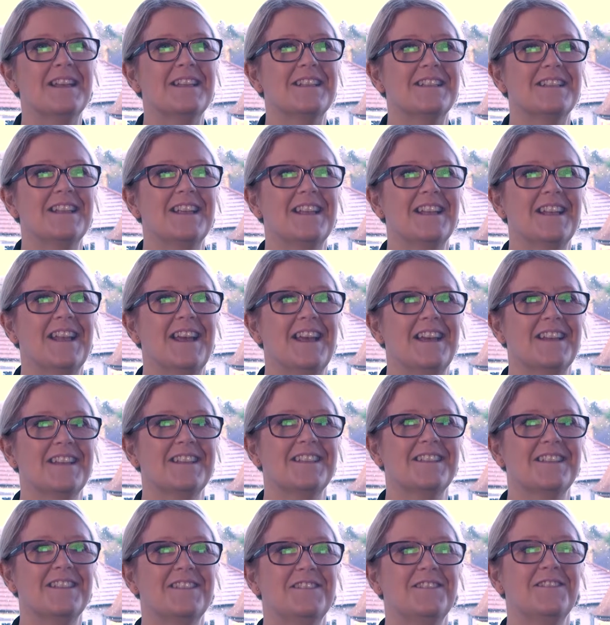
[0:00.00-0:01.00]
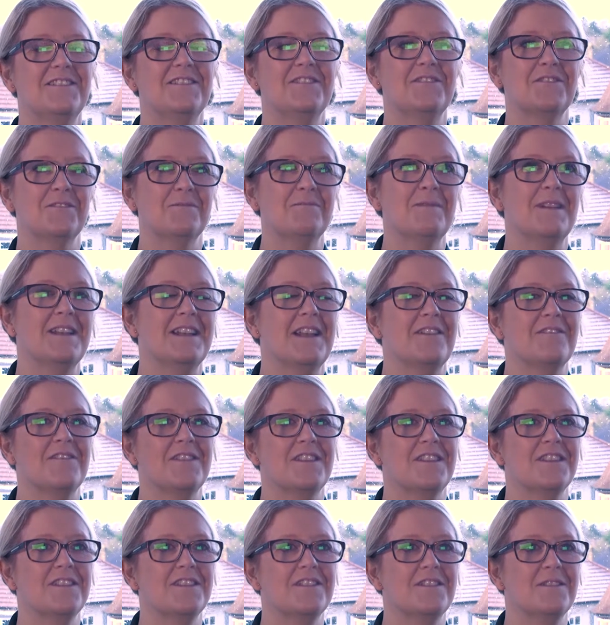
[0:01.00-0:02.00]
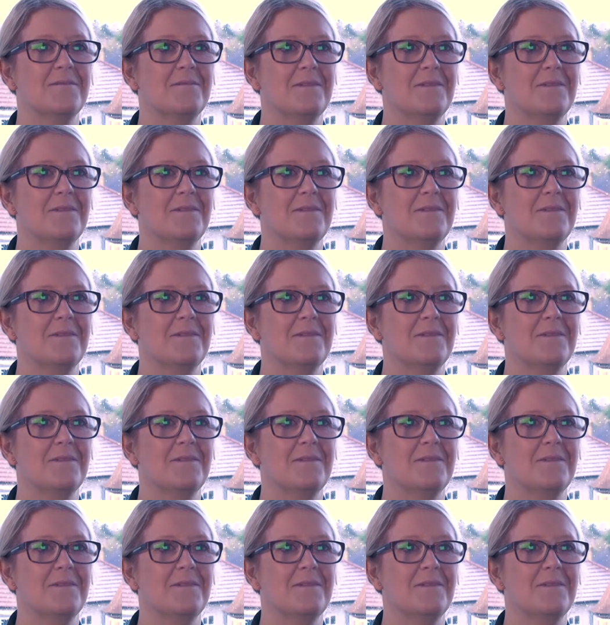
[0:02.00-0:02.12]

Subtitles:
a CNS does mean everything to